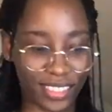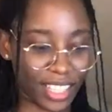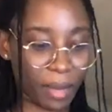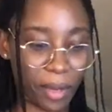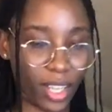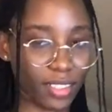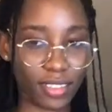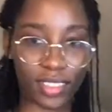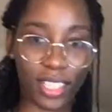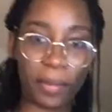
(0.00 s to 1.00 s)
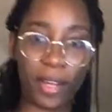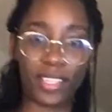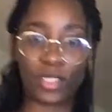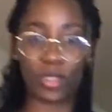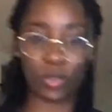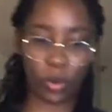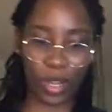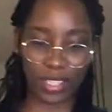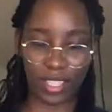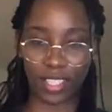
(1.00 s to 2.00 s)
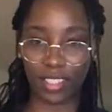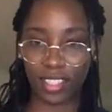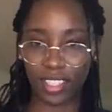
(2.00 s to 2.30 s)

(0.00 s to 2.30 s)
Come on. Come on. This was requested.